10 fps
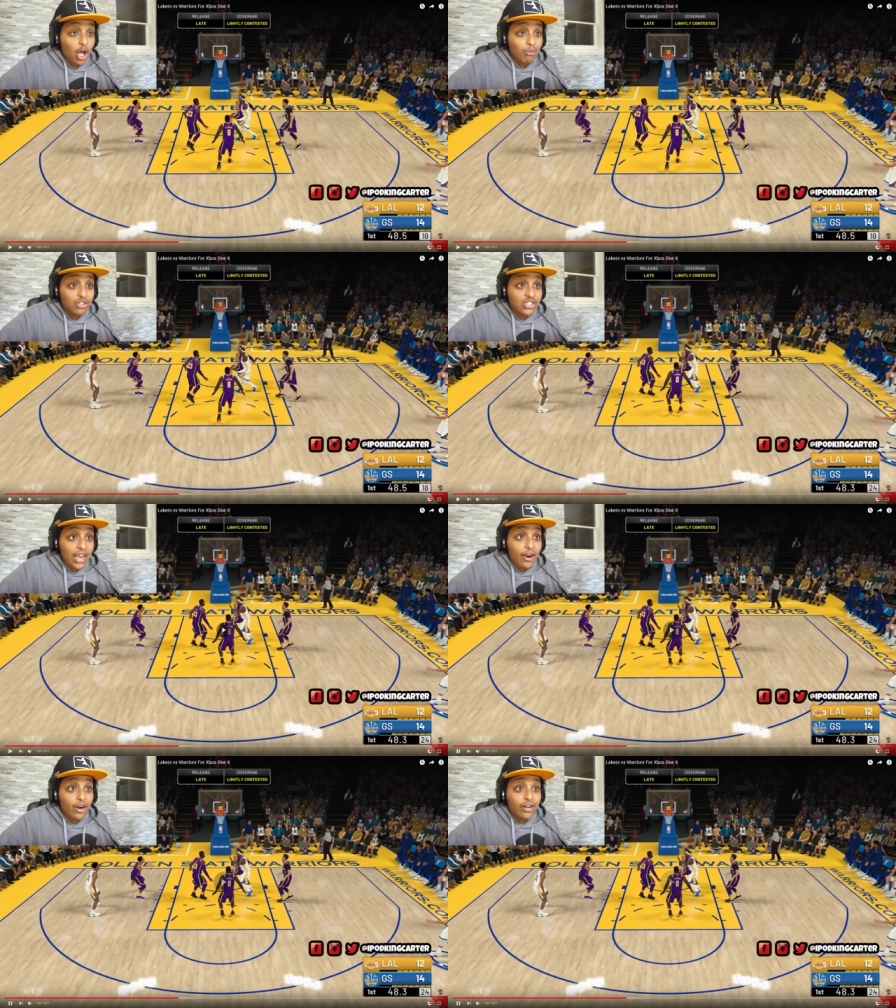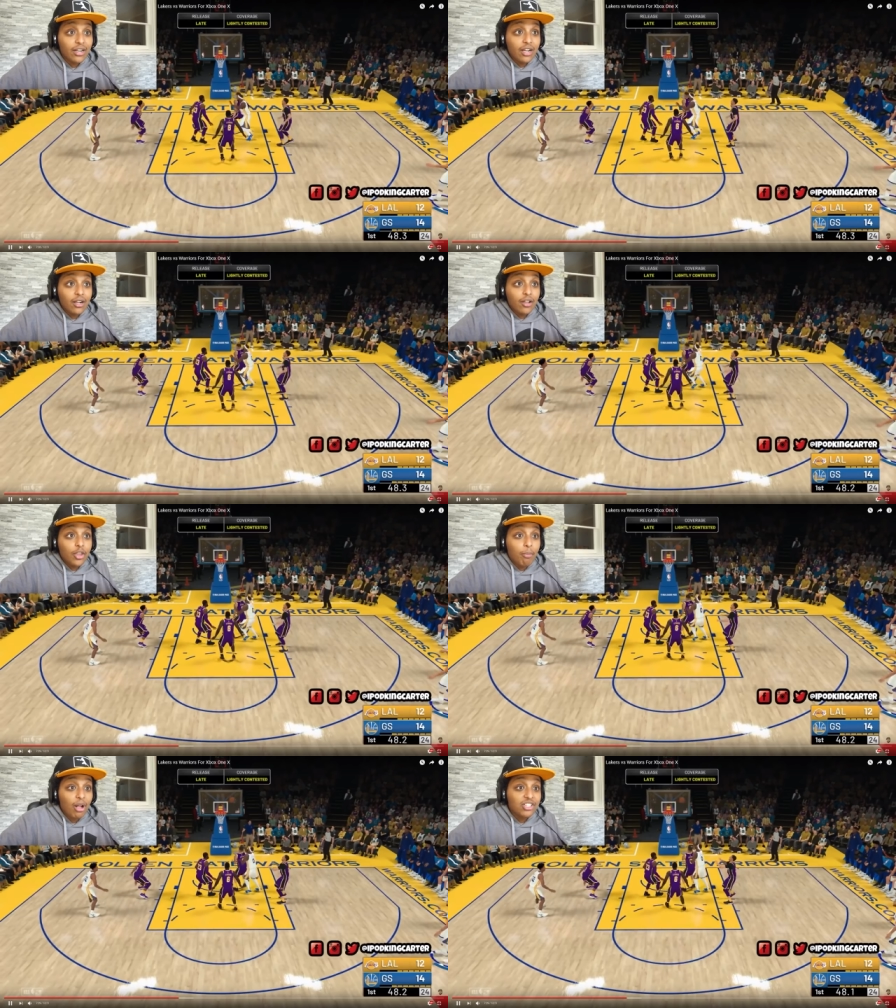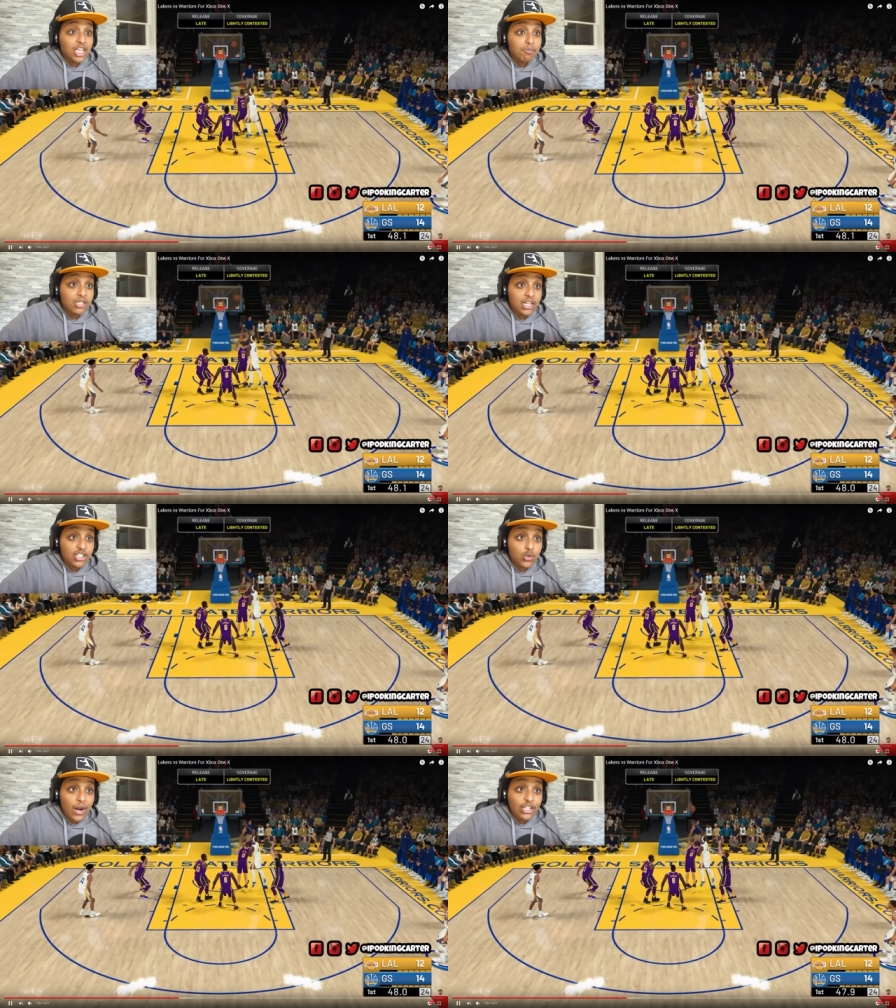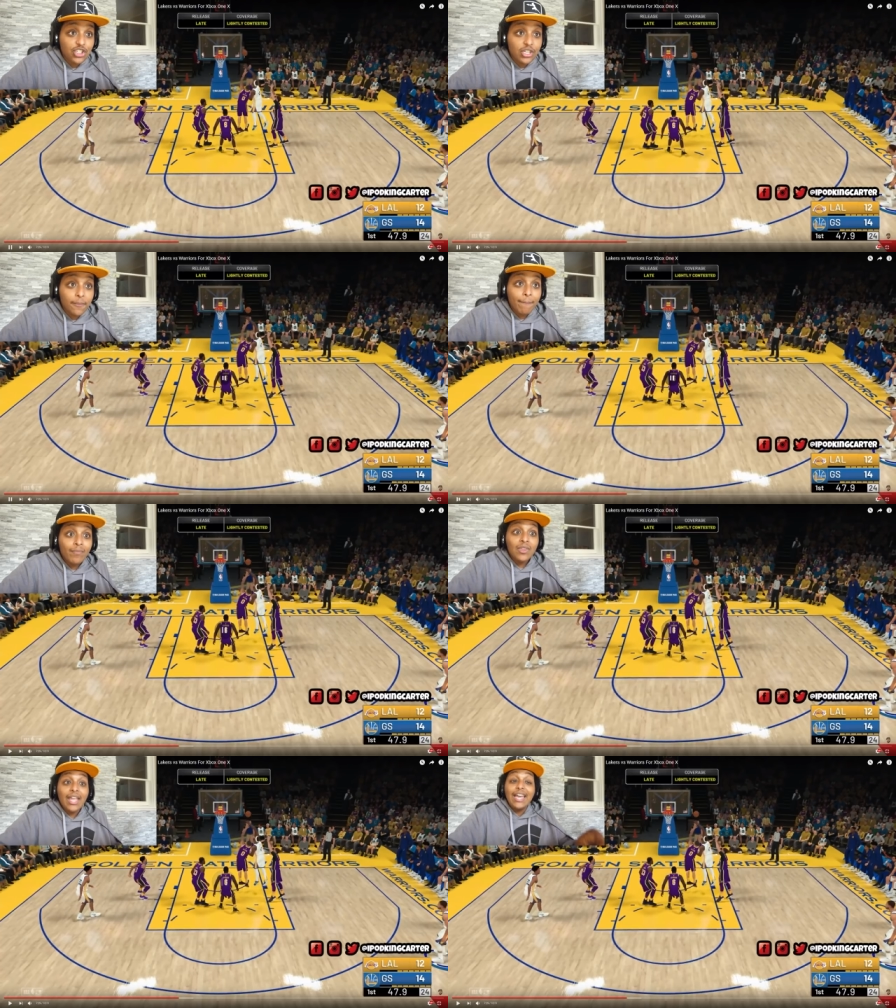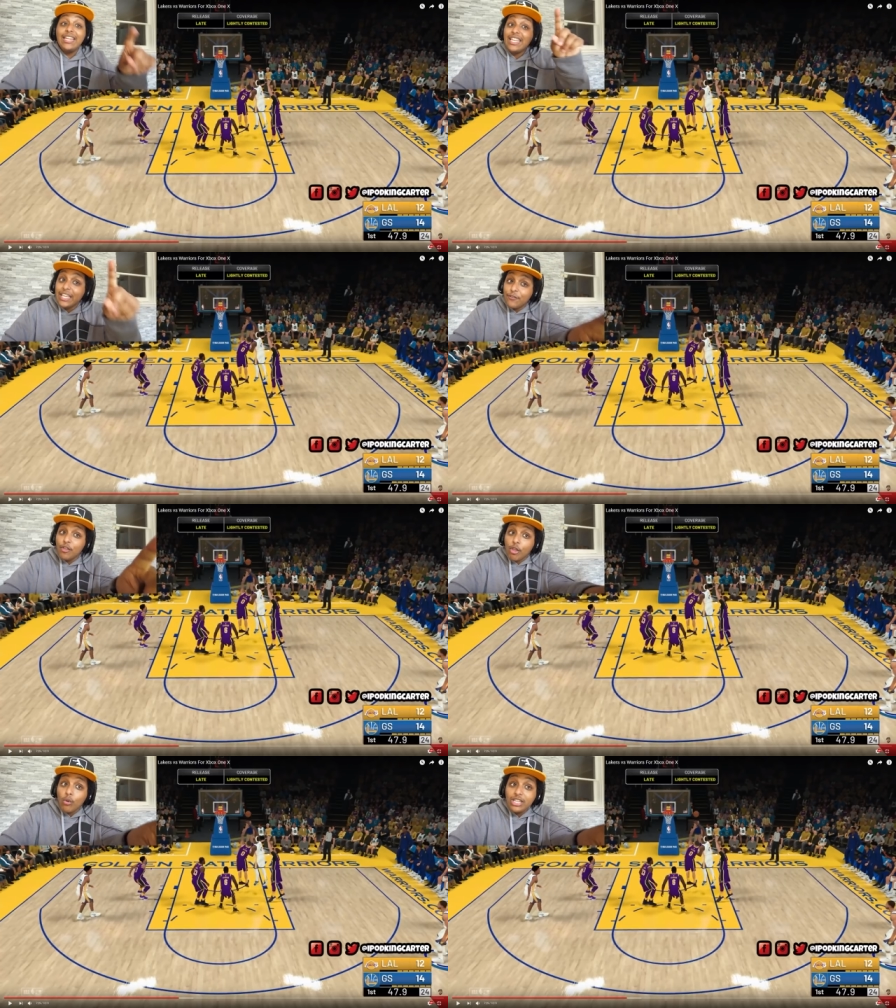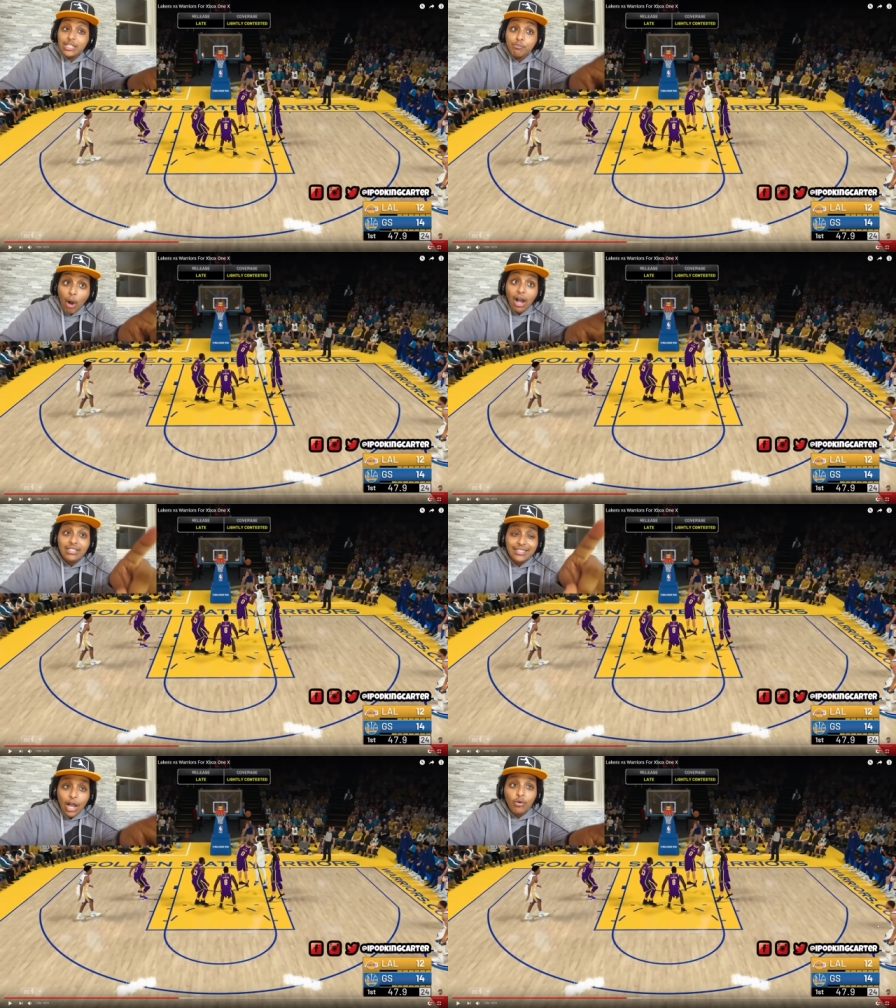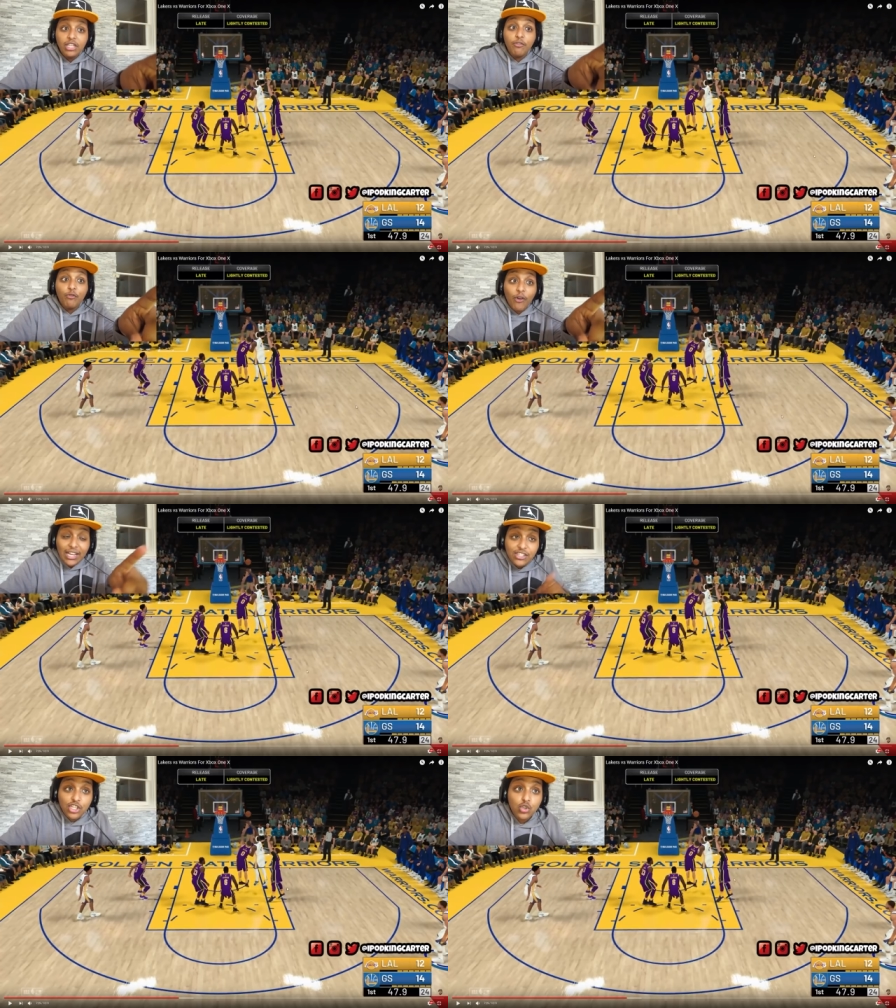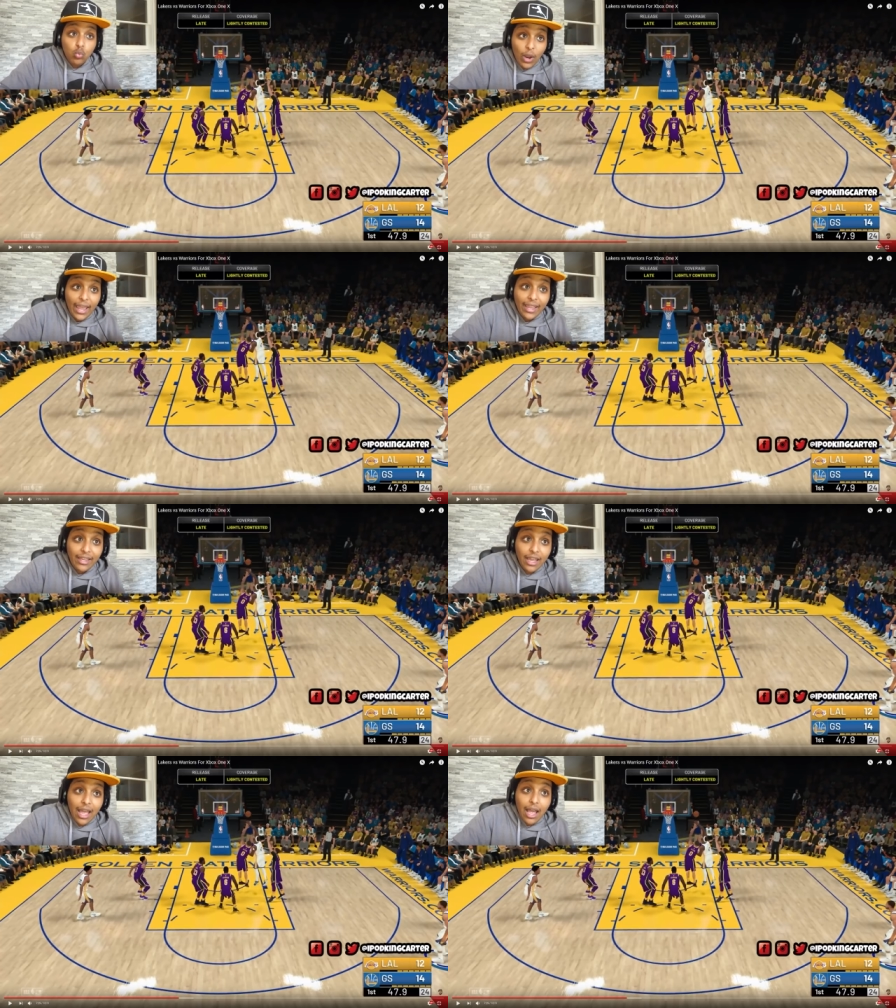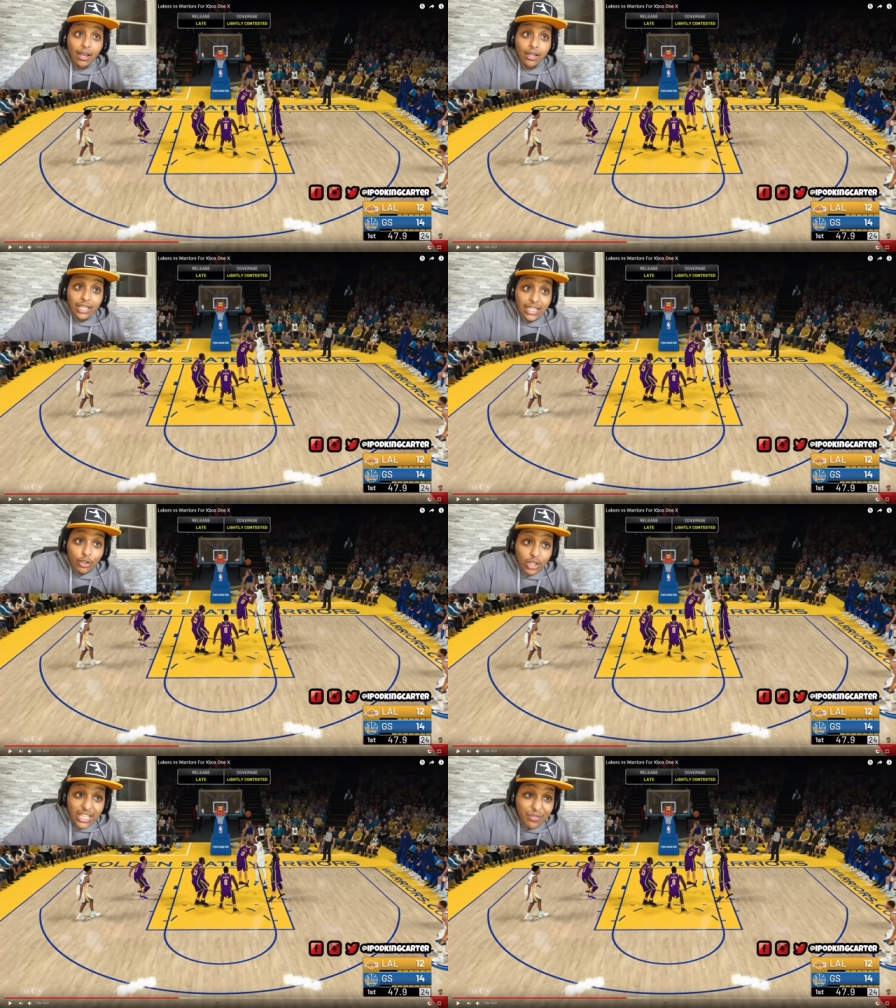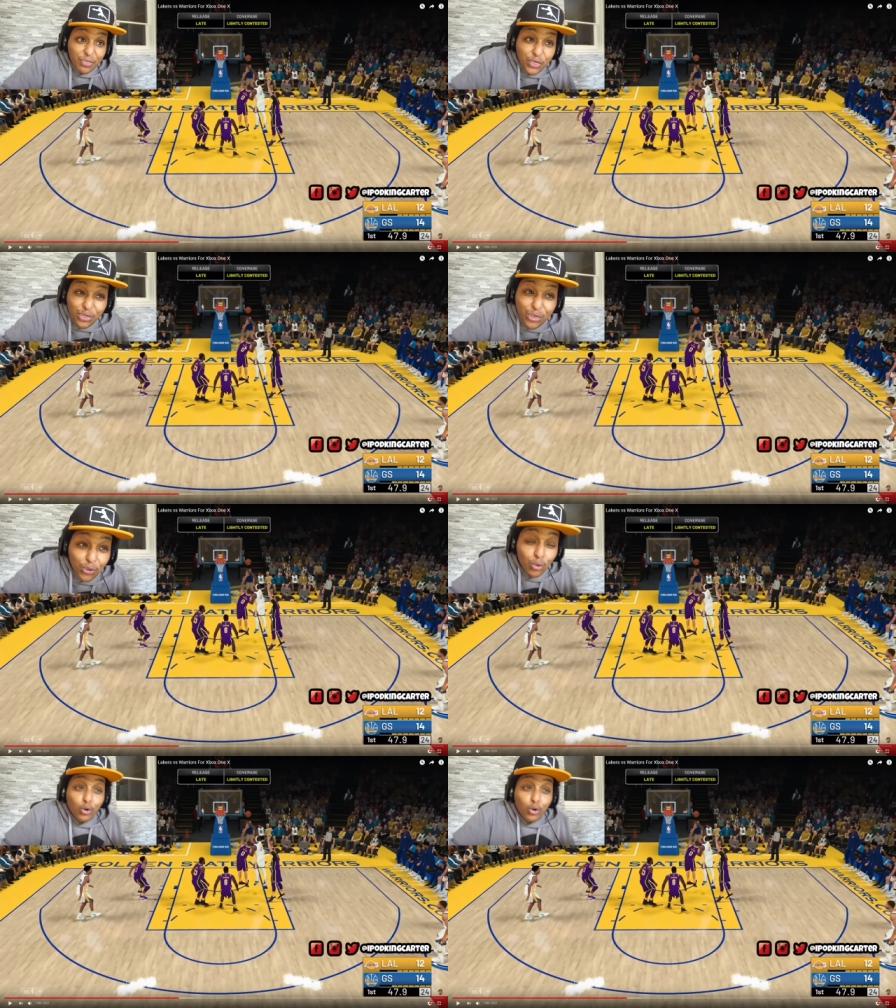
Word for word: almost there, the ball tips in his direction, and even though he's boxed out, he fights his way through